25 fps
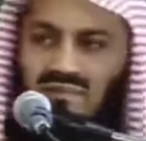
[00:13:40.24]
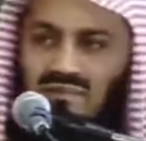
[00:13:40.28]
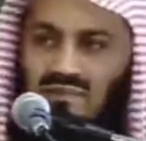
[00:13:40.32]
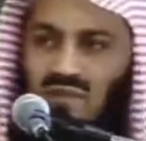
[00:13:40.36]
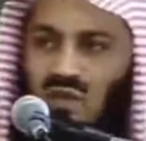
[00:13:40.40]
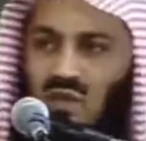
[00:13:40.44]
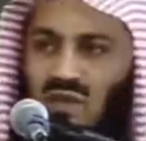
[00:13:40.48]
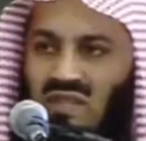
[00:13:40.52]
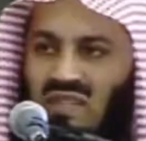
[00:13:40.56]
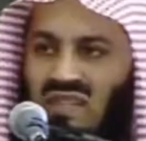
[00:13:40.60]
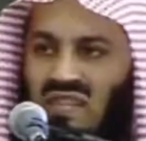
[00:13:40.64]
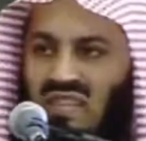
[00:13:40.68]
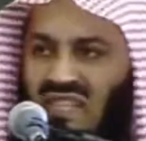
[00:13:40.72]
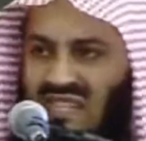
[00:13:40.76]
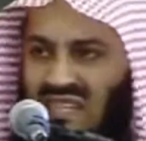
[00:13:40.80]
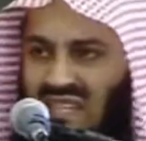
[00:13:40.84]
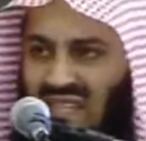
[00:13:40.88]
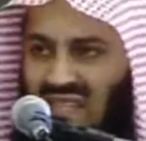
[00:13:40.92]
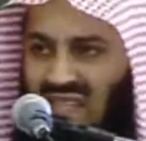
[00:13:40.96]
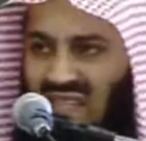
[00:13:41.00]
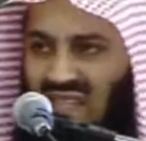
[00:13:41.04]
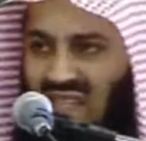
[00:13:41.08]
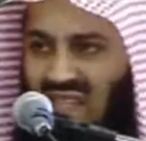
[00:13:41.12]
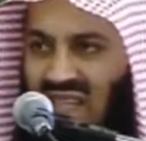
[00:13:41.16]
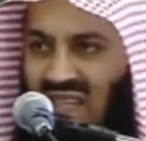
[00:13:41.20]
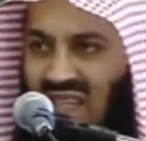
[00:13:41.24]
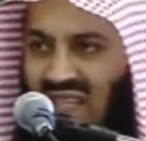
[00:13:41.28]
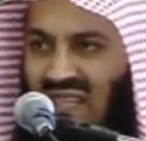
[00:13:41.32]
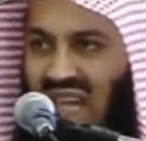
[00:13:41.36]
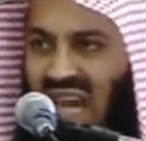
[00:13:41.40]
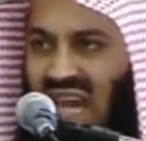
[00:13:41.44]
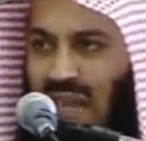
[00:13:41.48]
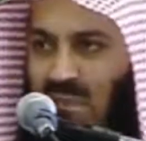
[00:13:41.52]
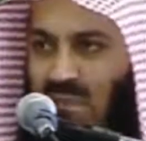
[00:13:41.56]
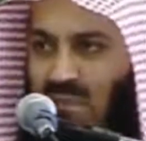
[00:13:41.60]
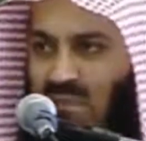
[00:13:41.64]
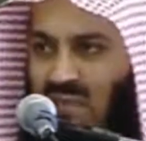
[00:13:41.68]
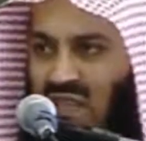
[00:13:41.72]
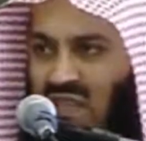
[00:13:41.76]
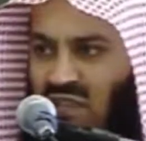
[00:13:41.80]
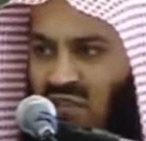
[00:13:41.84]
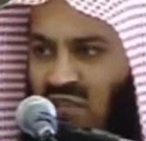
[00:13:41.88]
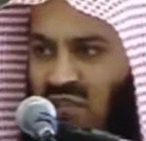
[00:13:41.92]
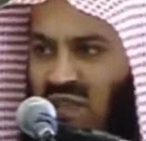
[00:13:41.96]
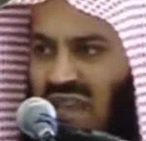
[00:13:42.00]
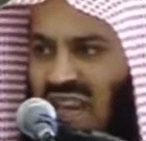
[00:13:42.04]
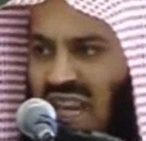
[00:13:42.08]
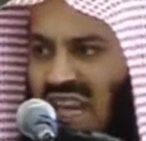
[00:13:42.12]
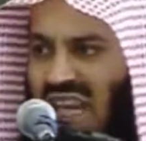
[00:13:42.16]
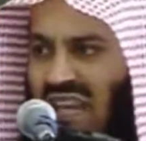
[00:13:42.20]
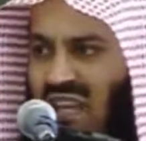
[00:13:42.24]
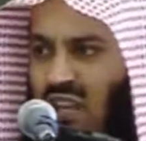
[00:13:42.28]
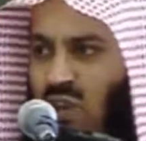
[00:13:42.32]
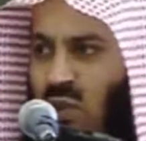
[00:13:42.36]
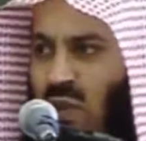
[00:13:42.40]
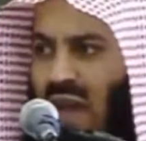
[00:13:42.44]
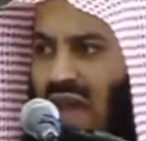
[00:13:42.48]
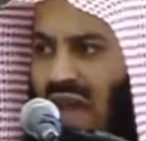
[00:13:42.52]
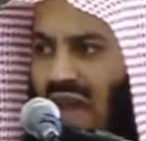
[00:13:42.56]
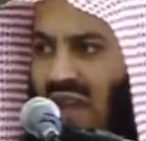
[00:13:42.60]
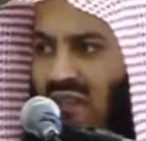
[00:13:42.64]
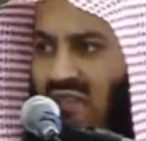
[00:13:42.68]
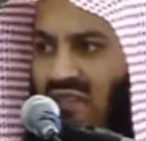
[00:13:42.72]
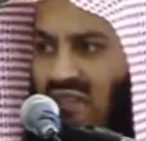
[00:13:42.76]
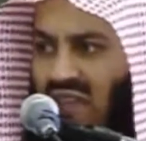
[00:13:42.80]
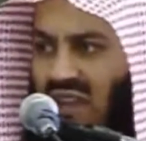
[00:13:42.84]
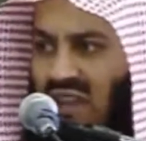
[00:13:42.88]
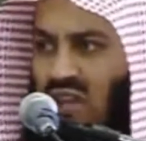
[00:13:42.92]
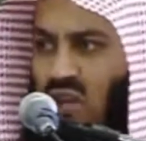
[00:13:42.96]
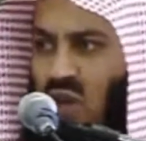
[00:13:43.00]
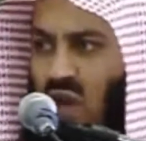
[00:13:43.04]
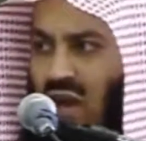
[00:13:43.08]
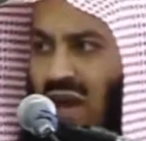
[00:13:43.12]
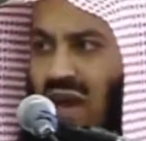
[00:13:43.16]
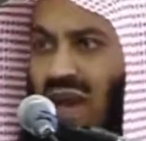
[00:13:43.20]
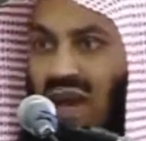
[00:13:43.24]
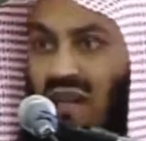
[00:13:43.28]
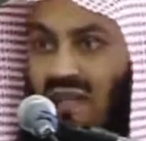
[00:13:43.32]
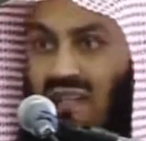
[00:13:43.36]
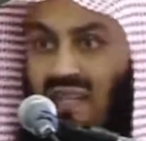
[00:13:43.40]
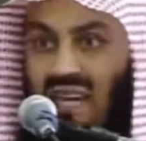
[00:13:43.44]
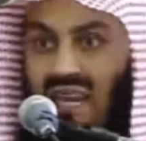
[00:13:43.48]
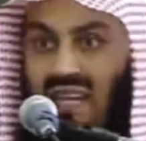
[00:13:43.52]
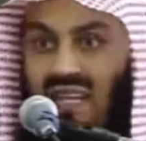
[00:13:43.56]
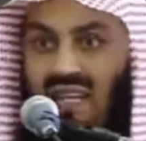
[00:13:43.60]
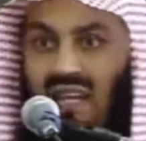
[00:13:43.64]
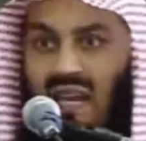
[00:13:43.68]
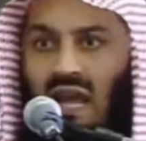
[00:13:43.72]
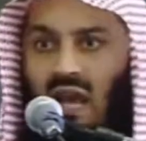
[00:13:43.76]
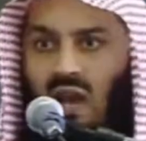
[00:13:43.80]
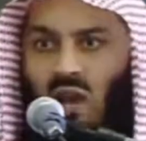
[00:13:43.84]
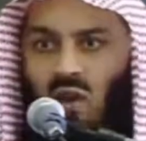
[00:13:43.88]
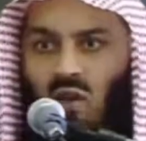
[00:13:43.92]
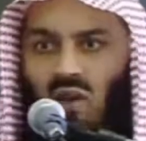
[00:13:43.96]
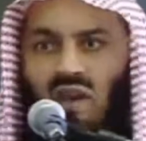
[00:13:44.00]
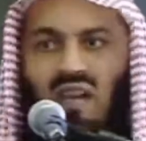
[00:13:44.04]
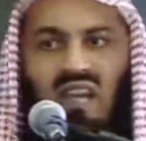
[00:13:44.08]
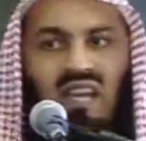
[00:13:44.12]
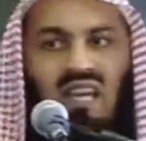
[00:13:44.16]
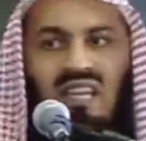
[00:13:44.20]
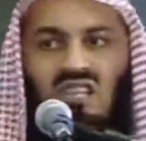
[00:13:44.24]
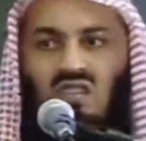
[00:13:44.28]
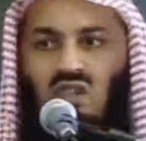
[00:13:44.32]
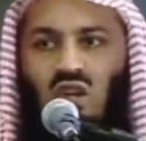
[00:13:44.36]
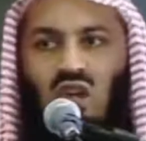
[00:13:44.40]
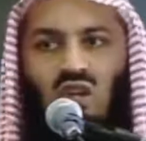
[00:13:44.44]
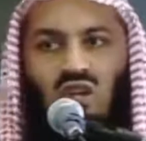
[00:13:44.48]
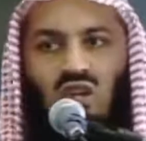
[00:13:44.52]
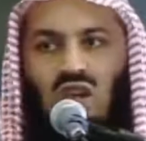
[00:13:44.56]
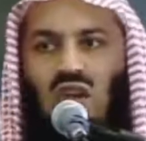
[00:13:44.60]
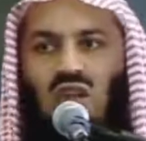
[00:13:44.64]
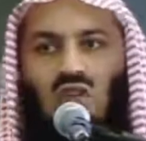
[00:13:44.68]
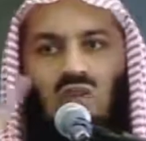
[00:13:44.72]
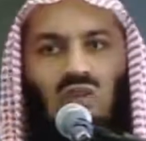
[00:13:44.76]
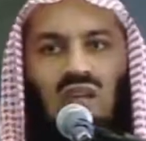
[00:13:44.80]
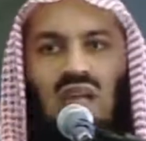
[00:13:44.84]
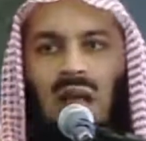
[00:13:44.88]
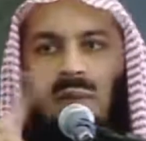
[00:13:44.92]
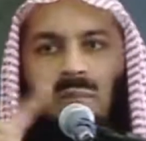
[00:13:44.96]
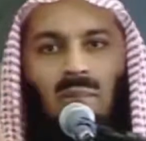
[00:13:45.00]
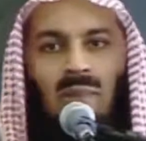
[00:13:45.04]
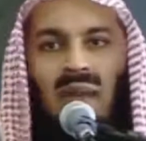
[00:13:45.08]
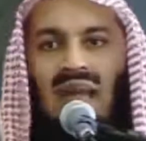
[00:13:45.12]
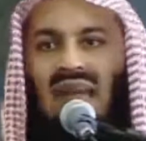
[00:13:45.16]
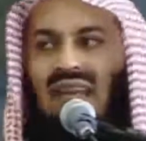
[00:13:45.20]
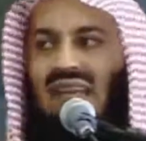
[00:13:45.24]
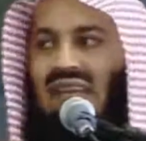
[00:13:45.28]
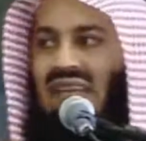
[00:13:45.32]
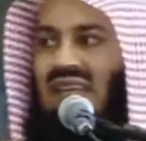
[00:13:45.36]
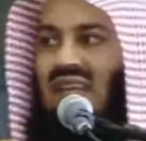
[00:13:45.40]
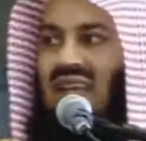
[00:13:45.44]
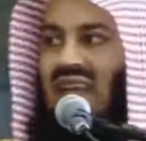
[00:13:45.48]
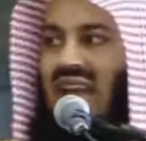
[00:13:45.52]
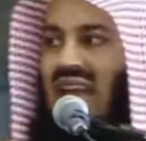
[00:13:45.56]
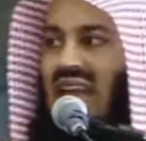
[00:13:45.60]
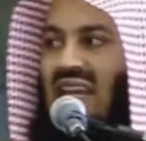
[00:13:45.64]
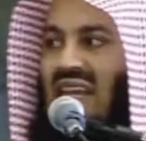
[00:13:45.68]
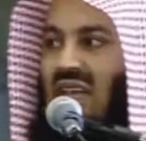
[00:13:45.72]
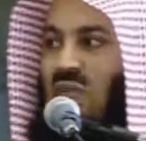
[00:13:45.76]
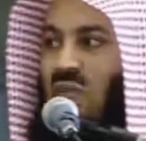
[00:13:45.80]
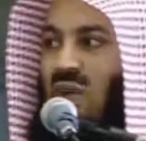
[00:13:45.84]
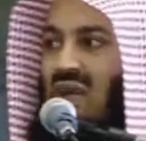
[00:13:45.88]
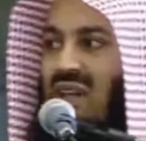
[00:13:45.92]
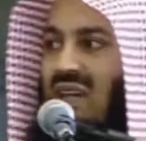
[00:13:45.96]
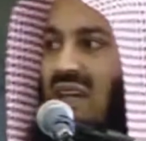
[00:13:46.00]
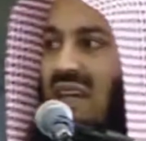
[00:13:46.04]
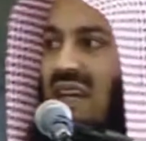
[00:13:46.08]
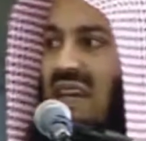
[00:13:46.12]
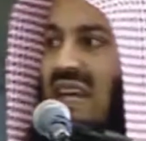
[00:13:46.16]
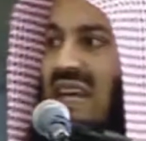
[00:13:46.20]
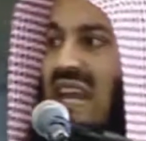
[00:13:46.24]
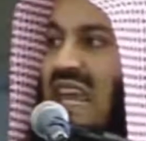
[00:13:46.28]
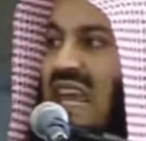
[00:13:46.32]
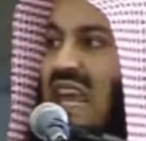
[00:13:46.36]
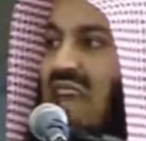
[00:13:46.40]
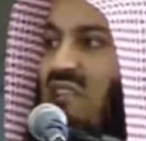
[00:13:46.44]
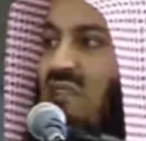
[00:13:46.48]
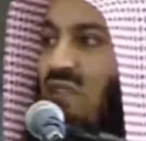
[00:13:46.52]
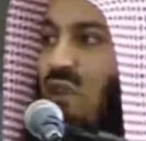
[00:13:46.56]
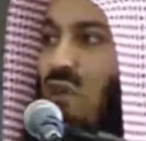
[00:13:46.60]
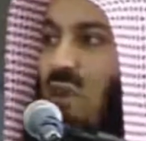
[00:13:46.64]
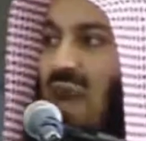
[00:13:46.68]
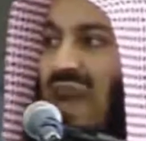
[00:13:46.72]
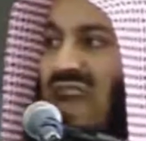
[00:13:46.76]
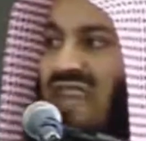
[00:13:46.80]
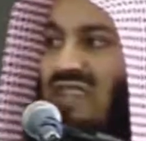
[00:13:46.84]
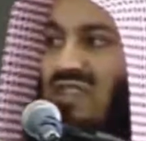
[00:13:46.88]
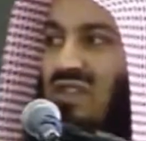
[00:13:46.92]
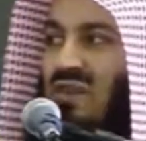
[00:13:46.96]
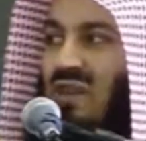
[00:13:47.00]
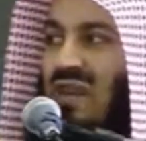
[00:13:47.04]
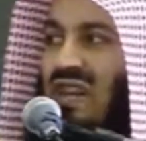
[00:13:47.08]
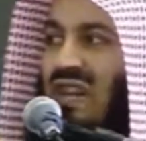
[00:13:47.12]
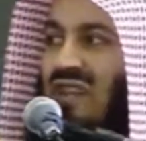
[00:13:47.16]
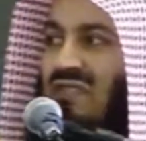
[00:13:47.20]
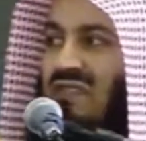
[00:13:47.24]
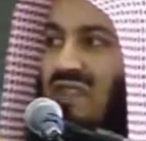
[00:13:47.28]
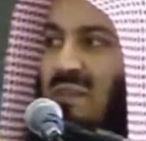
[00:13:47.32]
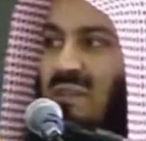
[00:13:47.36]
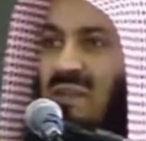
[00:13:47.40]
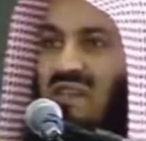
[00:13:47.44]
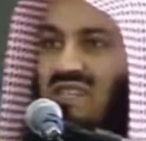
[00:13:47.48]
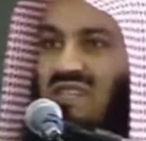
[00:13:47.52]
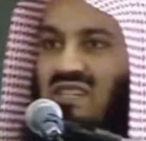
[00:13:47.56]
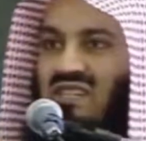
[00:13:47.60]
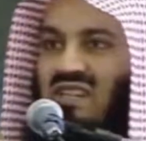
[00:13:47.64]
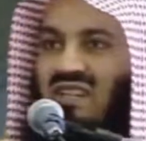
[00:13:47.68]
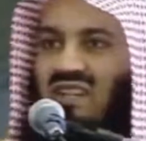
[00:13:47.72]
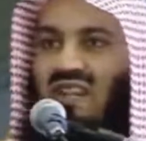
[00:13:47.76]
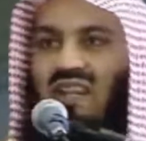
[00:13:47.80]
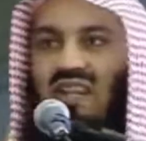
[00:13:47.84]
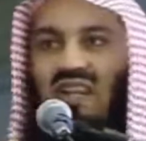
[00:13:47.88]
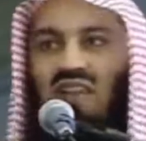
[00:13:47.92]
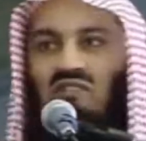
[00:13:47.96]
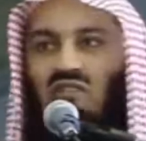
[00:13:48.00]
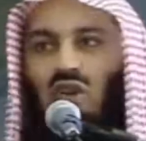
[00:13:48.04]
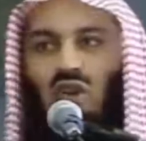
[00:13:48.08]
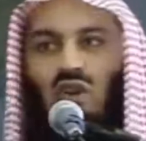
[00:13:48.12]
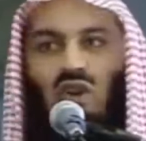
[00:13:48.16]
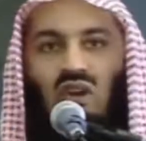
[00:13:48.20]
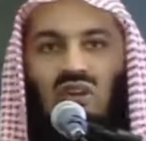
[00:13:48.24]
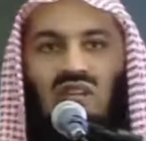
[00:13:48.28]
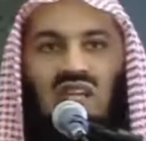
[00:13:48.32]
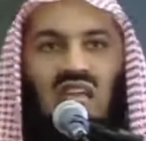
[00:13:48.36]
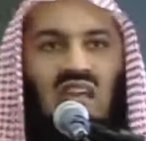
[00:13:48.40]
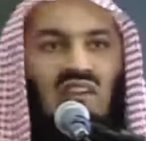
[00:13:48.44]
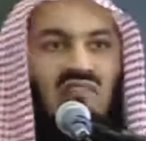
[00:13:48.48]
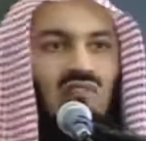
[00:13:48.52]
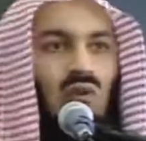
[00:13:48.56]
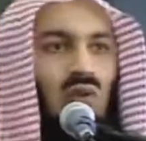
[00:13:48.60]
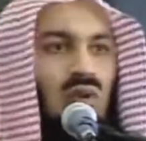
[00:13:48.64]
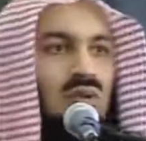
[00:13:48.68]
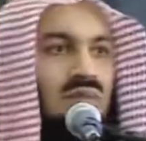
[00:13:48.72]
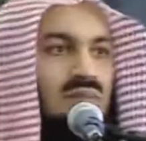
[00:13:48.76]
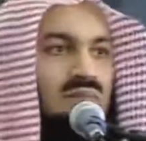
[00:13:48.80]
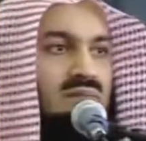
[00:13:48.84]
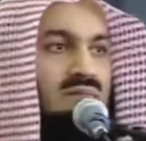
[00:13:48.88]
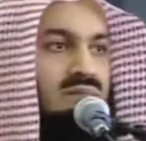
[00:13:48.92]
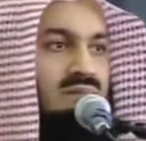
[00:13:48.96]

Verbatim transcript: Because this feeling you have in your heart right now is not going to come back. And it will leave you as you leave the masjid if you're not careful.